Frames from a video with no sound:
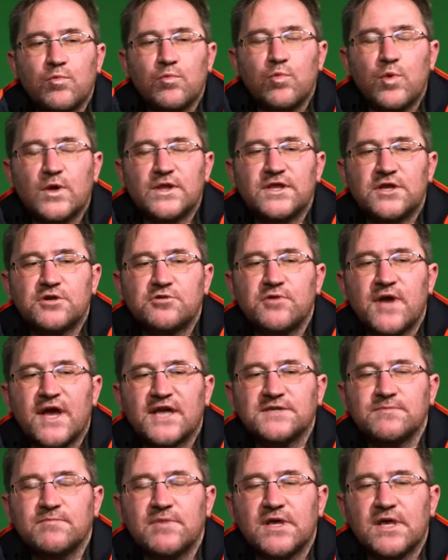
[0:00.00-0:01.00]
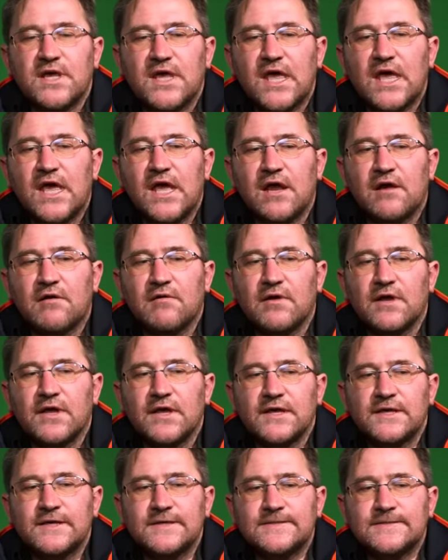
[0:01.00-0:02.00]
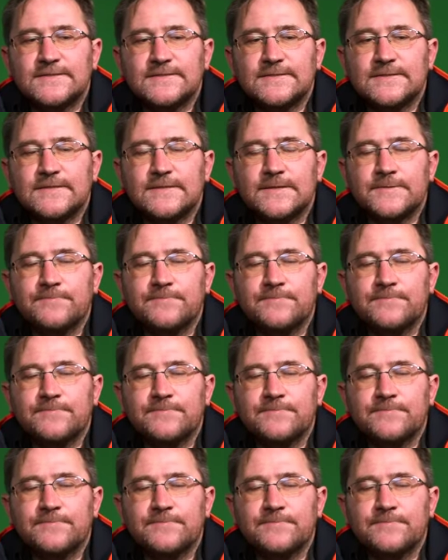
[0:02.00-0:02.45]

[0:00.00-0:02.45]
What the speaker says: What attracts me here is